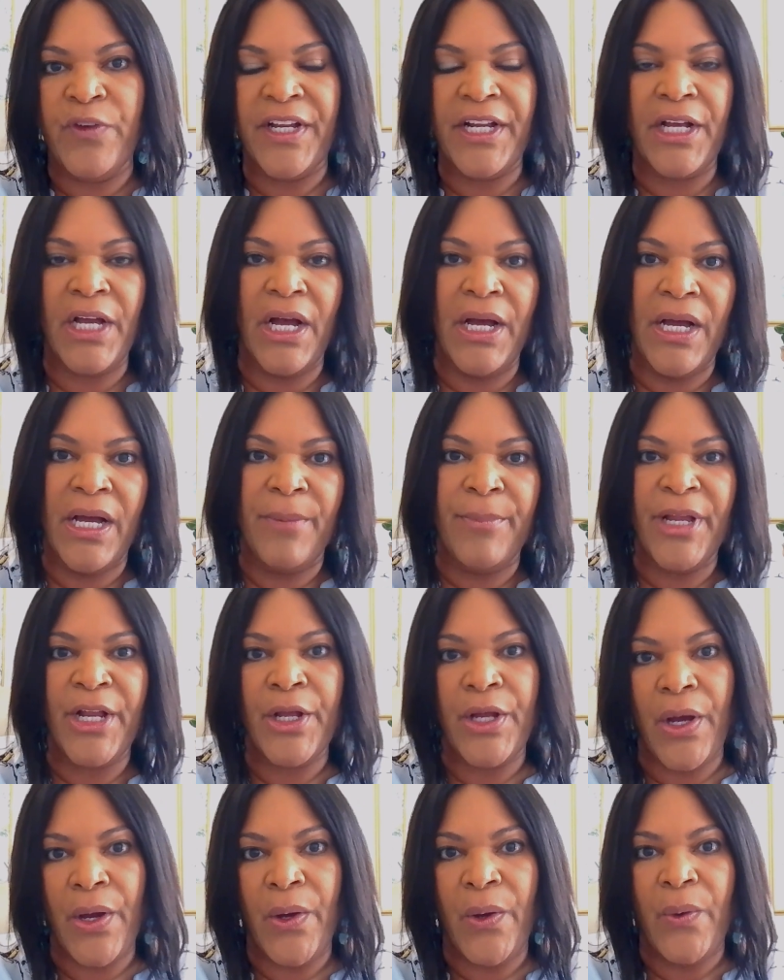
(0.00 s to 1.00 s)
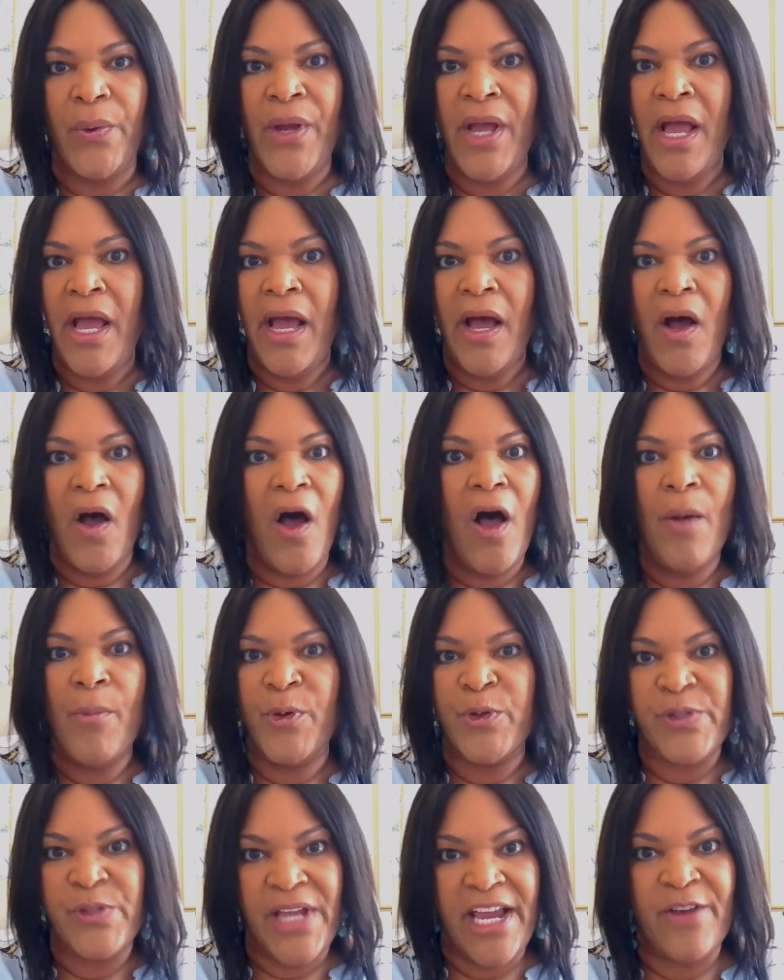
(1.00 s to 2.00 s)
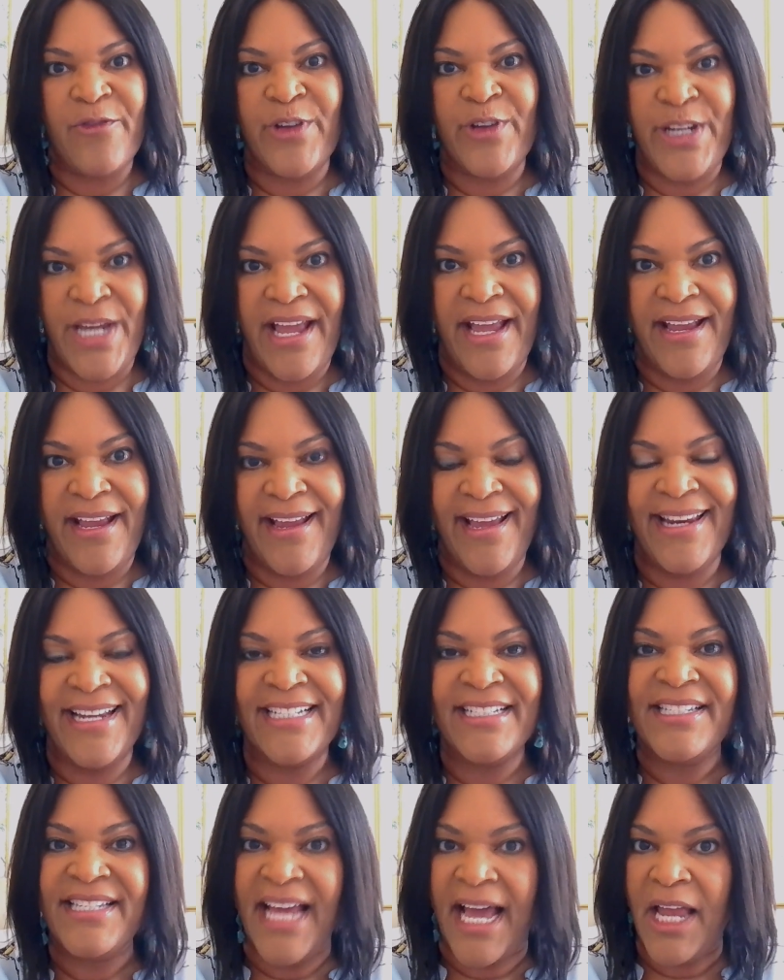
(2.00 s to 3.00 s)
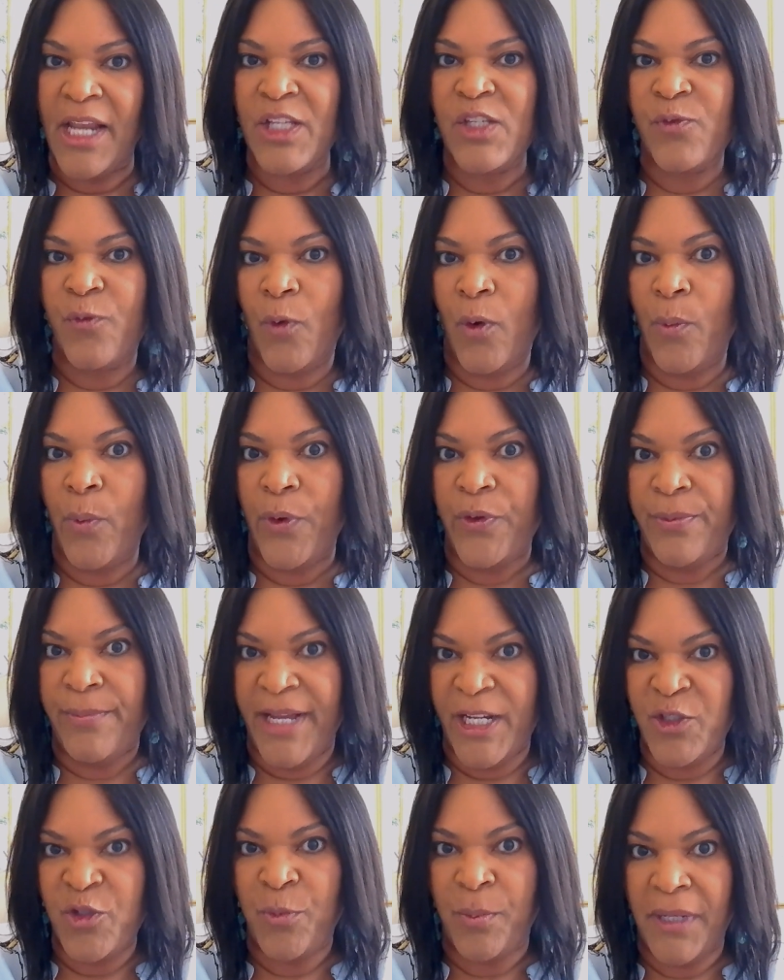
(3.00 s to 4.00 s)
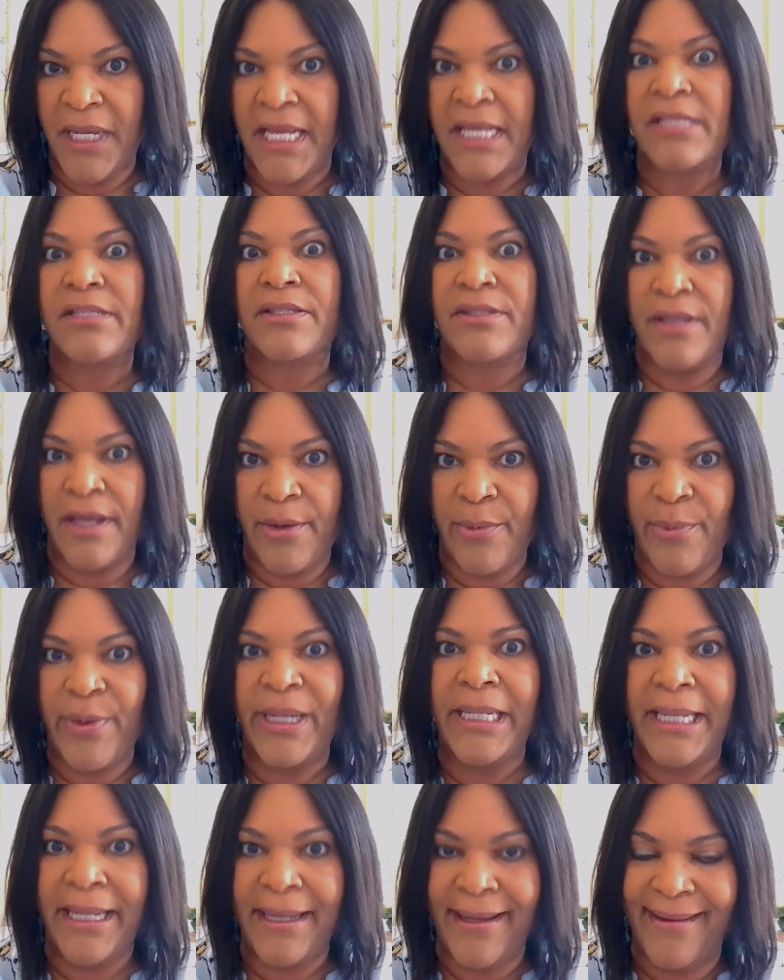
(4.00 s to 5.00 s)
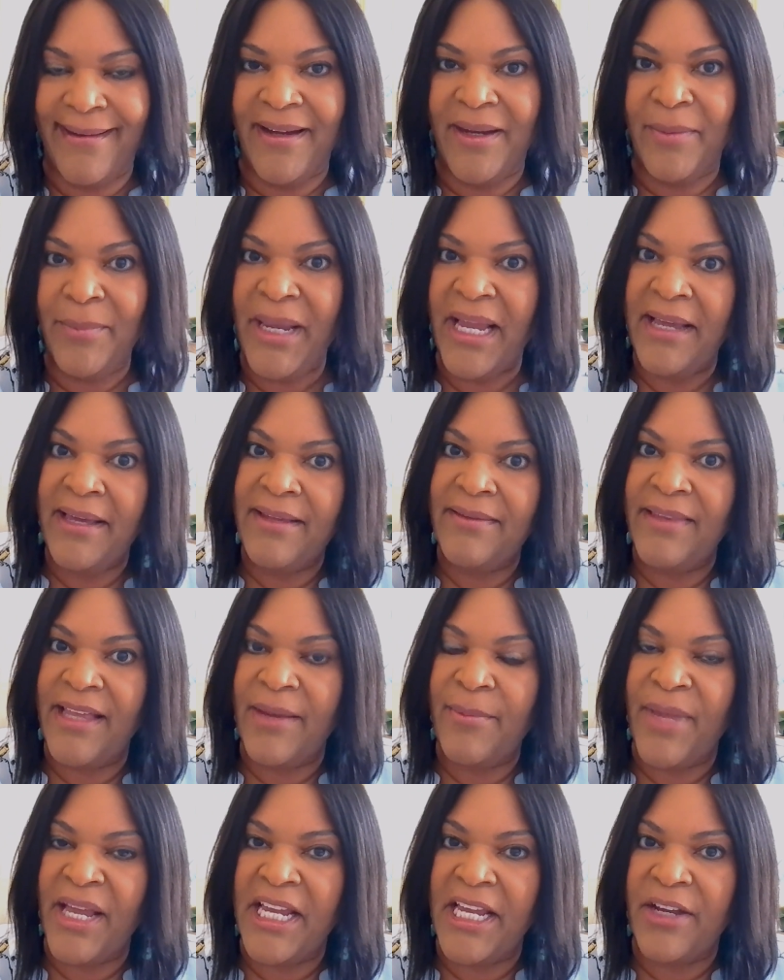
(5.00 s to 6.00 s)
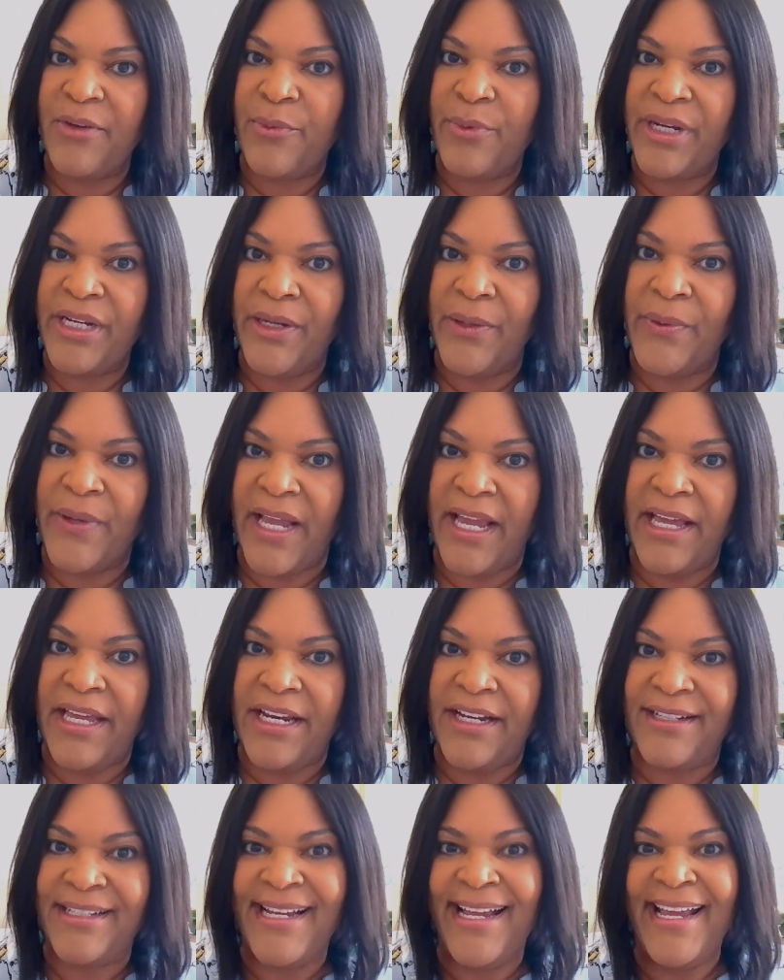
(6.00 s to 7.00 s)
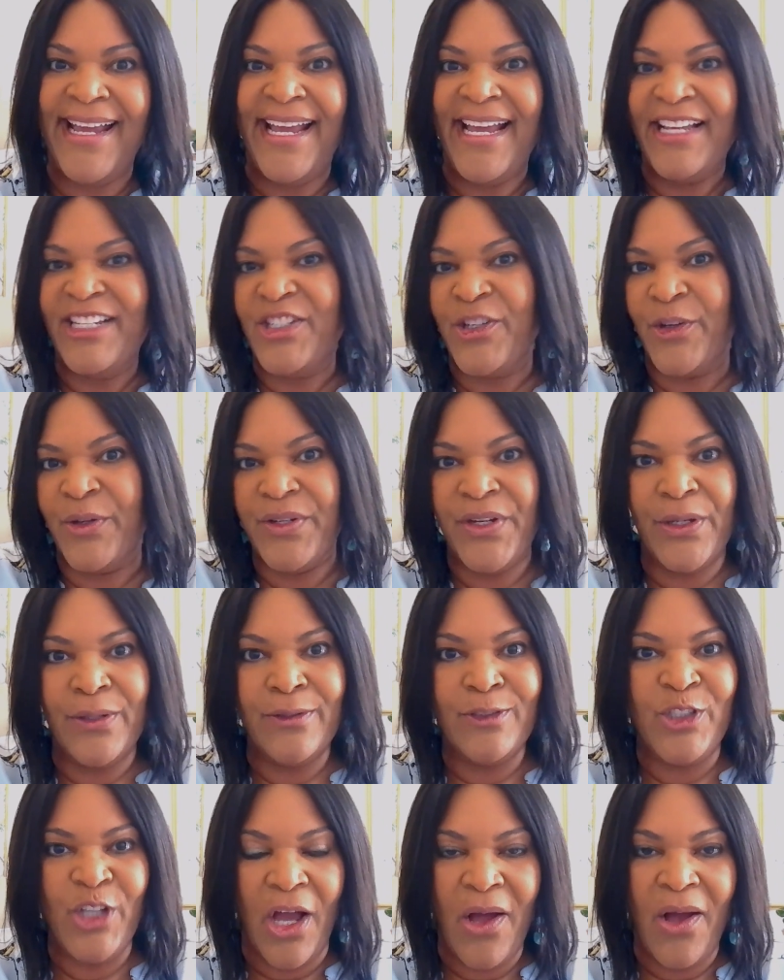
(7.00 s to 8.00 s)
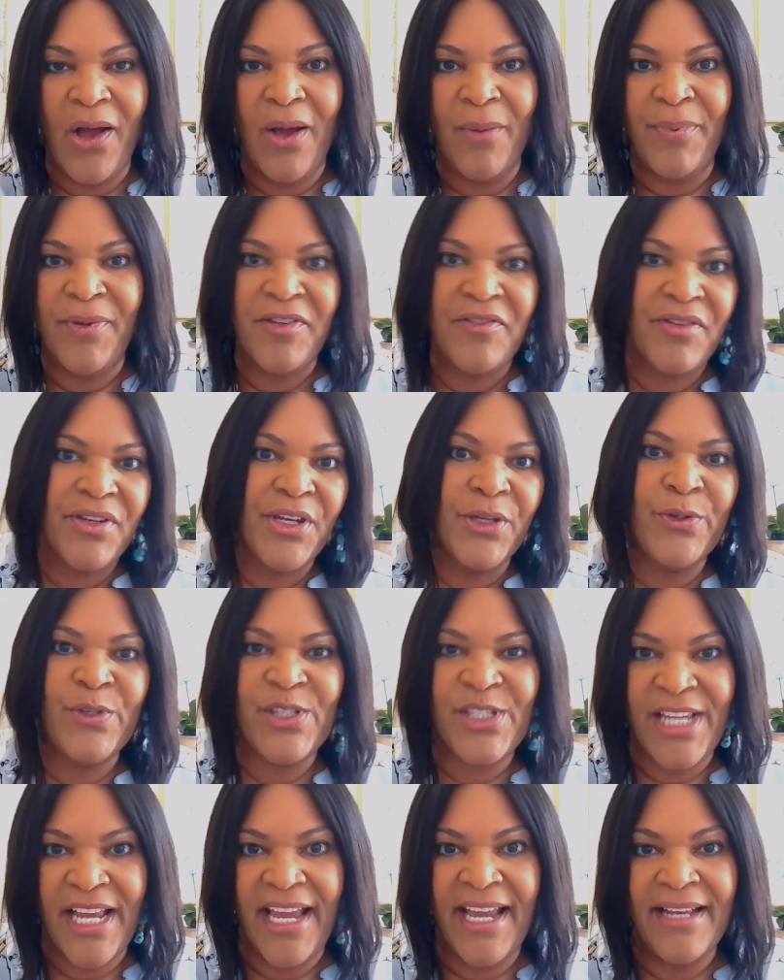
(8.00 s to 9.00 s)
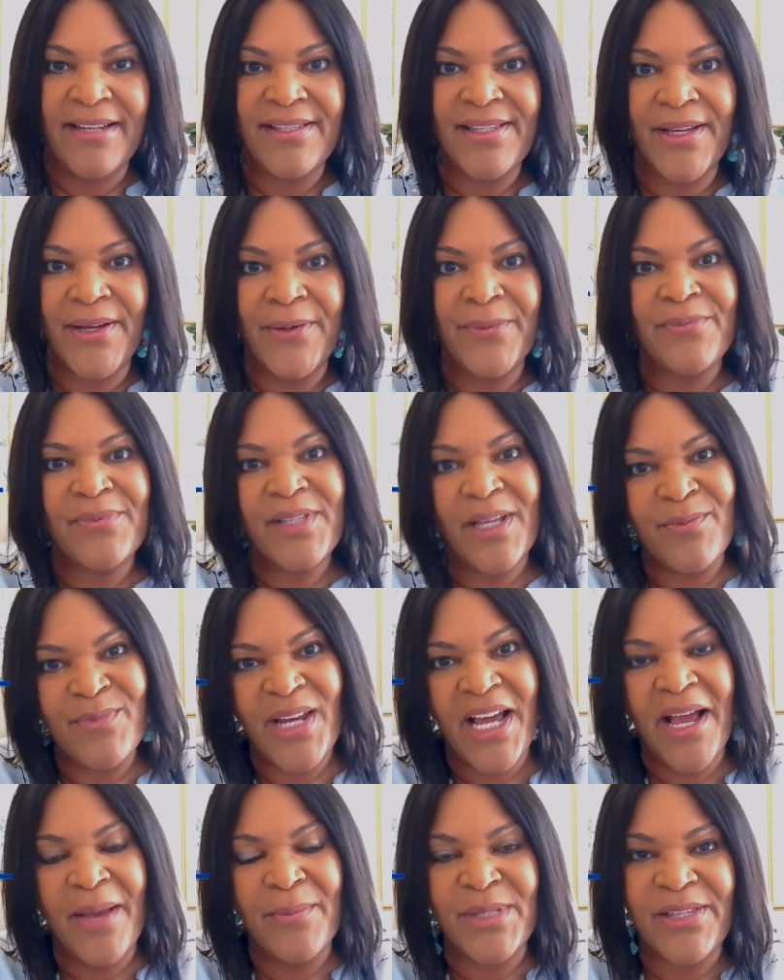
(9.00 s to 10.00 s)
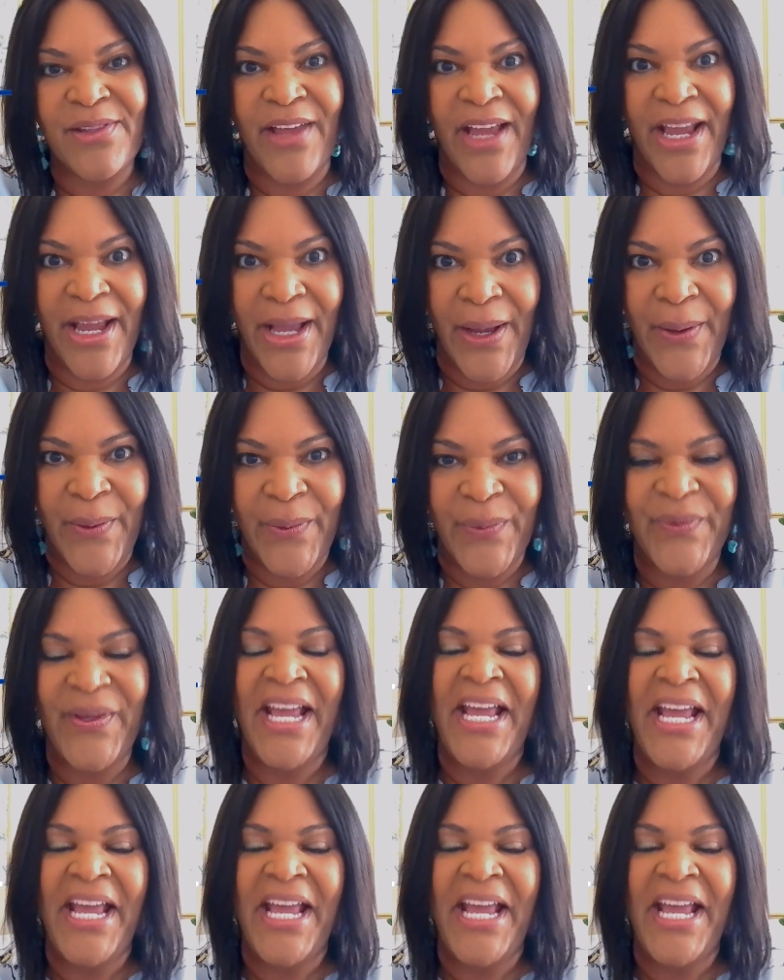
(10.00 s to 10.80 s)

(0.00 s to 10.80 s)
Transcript: and come and go almost every day. And in Dallas-Fort Worth metroplex, they really come and they may get relocated to a new job, new state, so sometimes they go.